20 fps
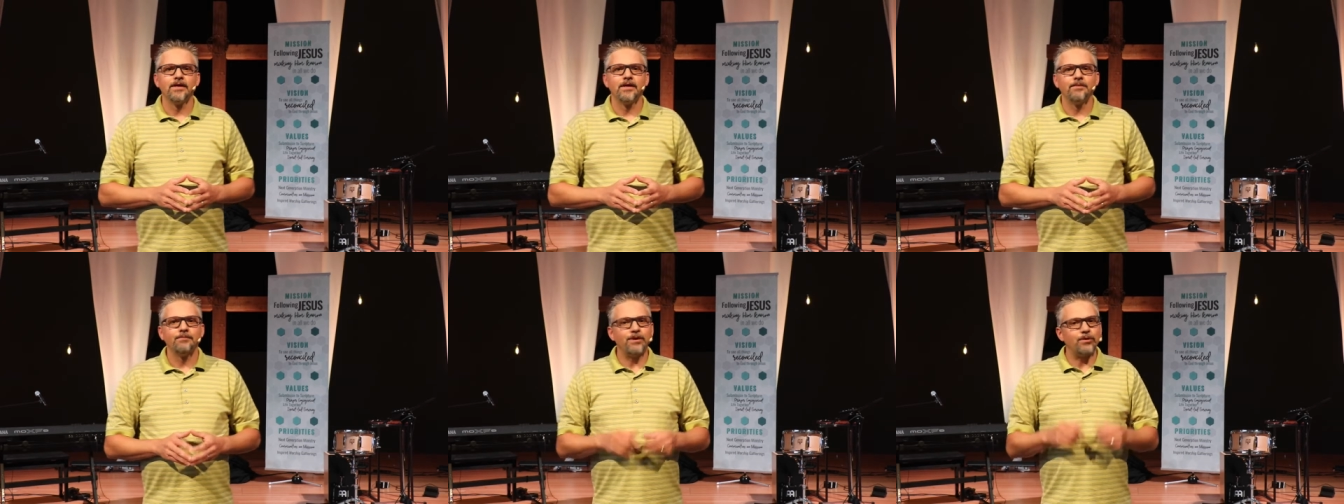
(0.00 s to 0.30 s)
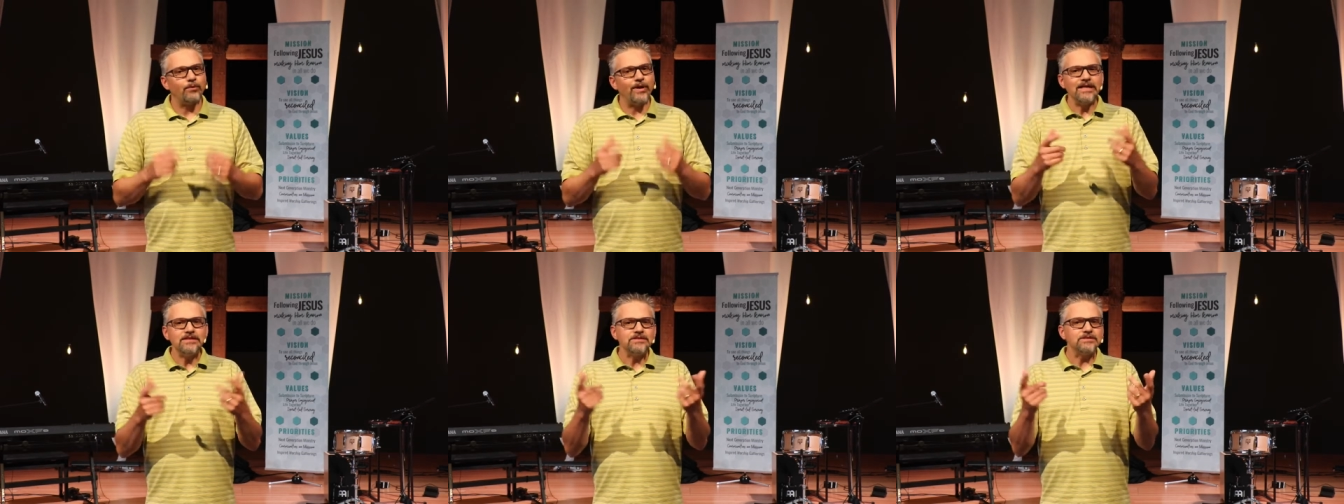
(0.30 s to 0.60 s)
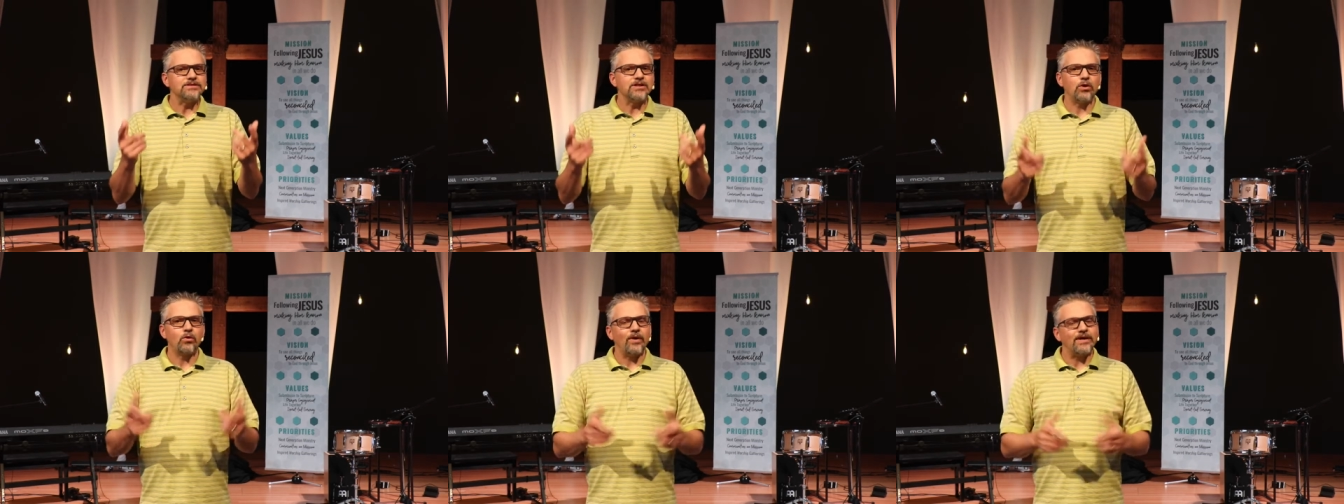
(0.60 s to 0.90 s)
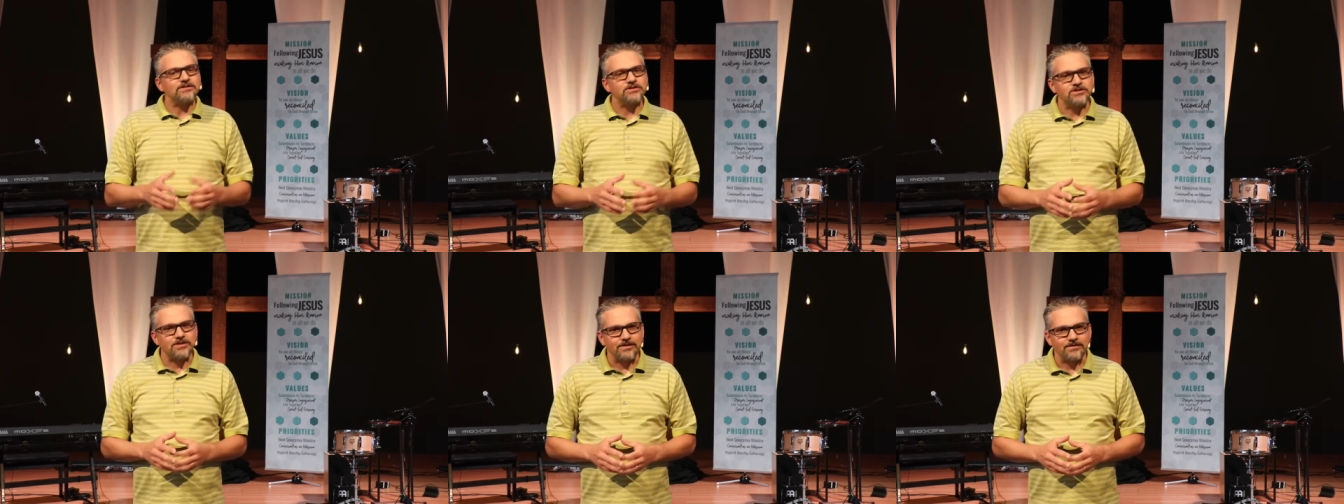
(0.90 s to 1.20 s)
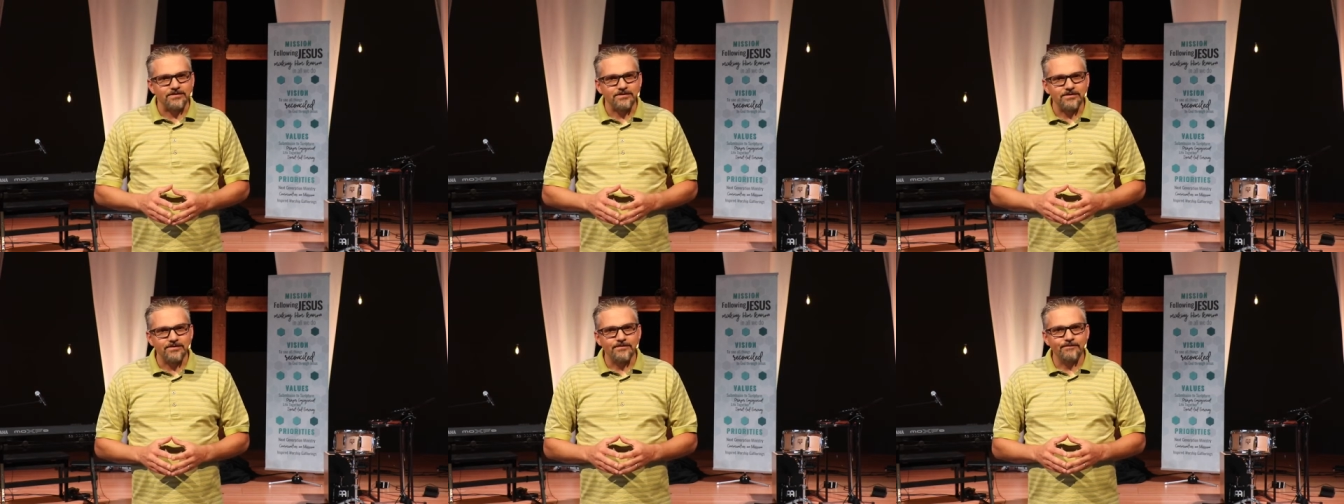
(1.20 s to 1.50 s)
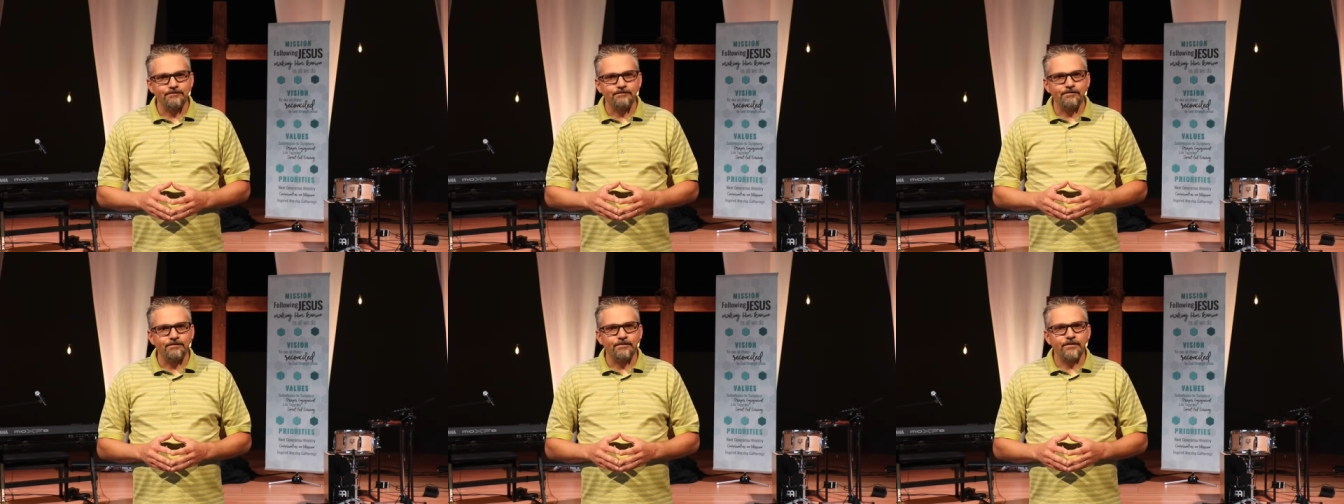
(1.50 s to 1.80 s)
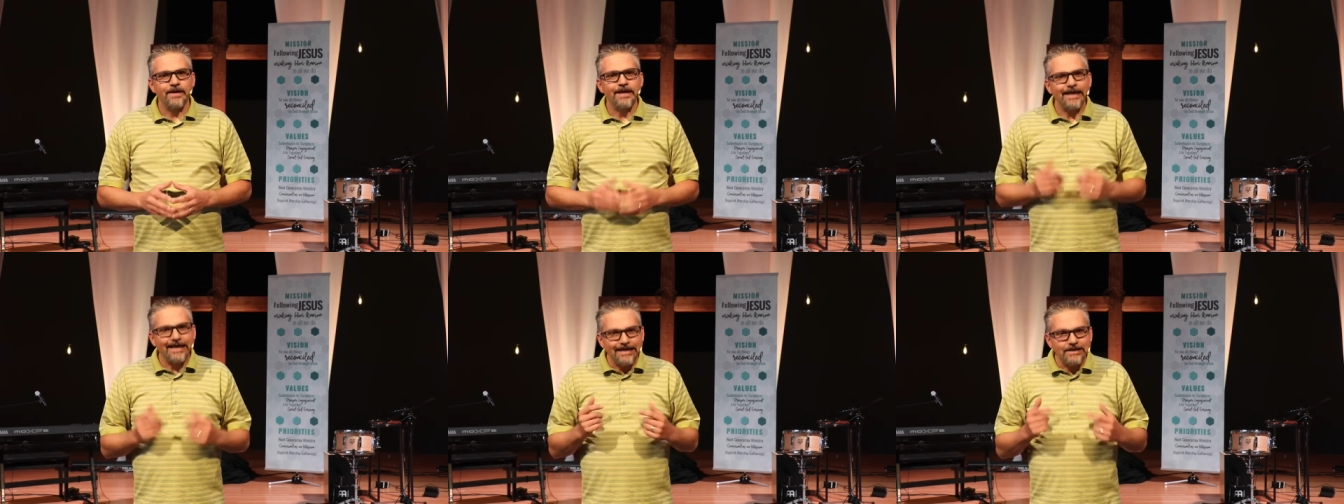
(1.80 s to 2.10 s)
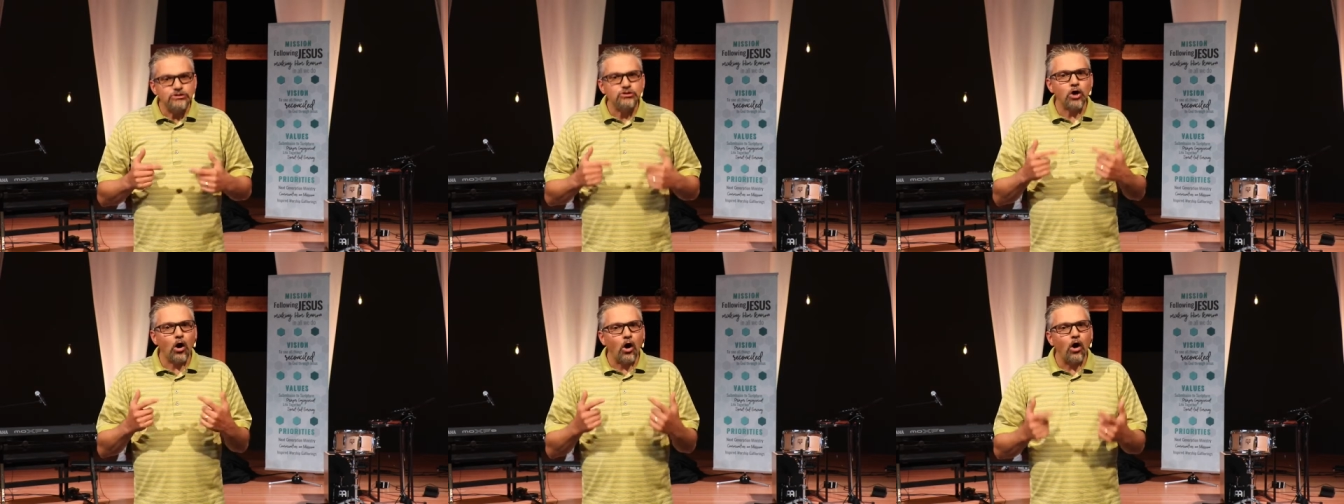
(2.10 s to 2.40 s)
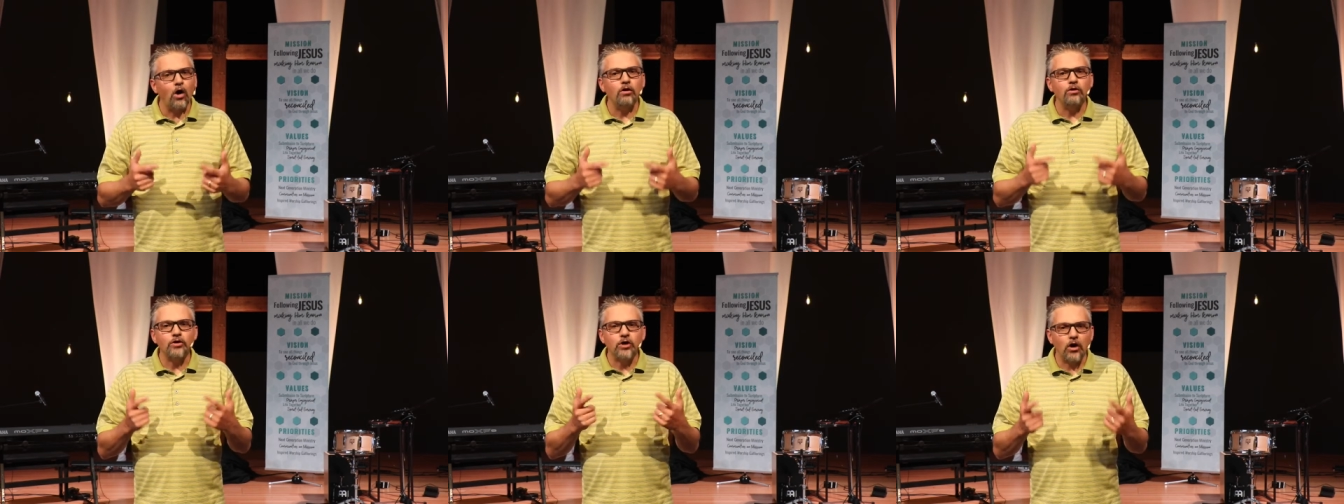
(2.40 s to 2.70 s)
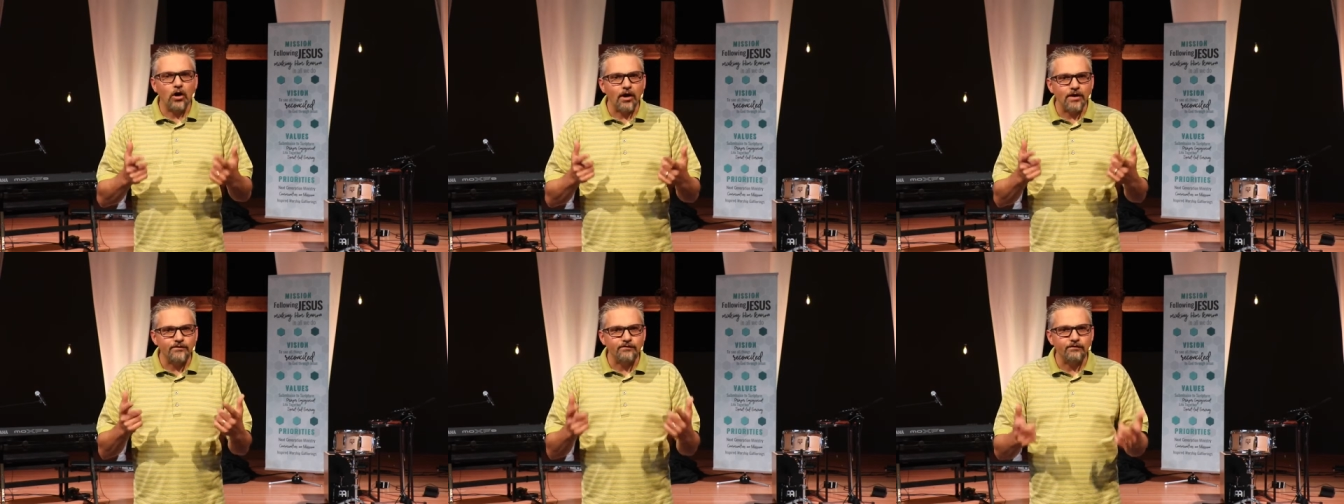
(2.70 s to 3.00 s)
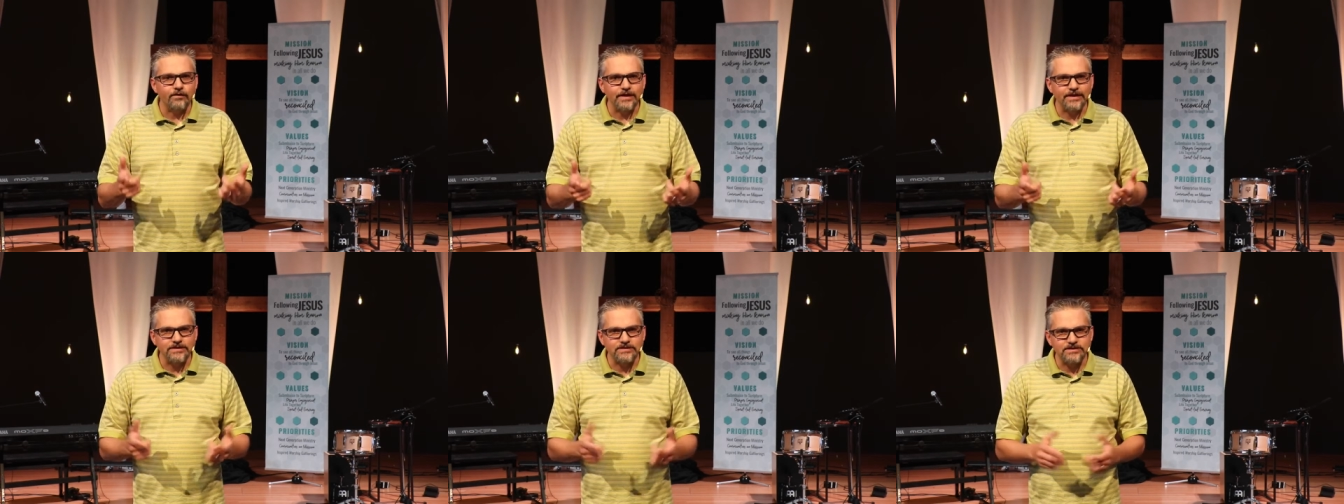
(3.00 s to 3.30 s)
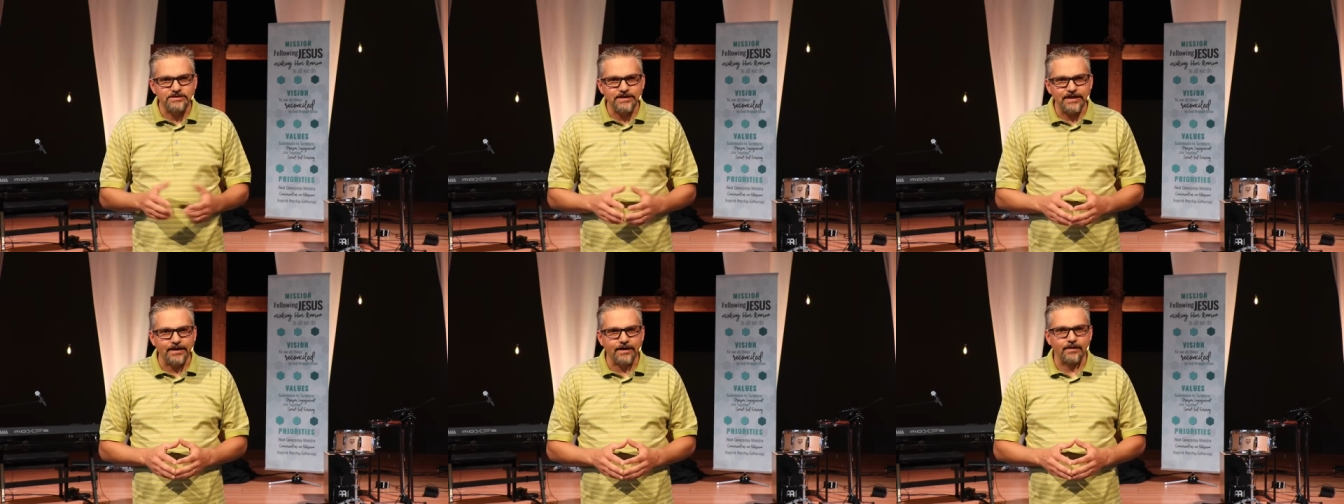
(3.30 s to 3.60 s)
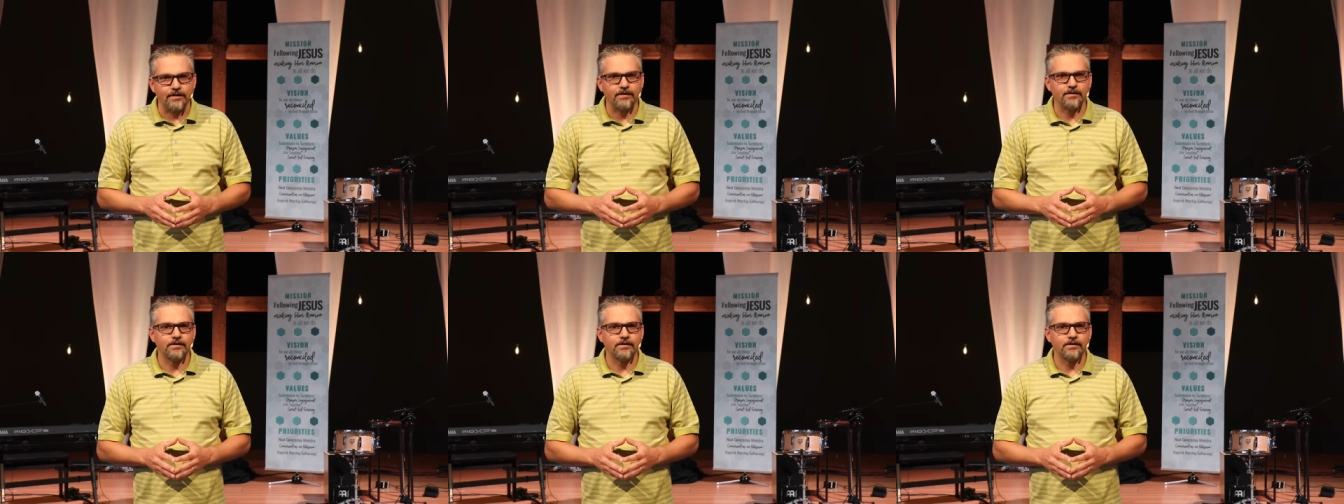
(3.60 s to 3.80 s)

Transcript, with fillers: But it raises the question is all conflict sin?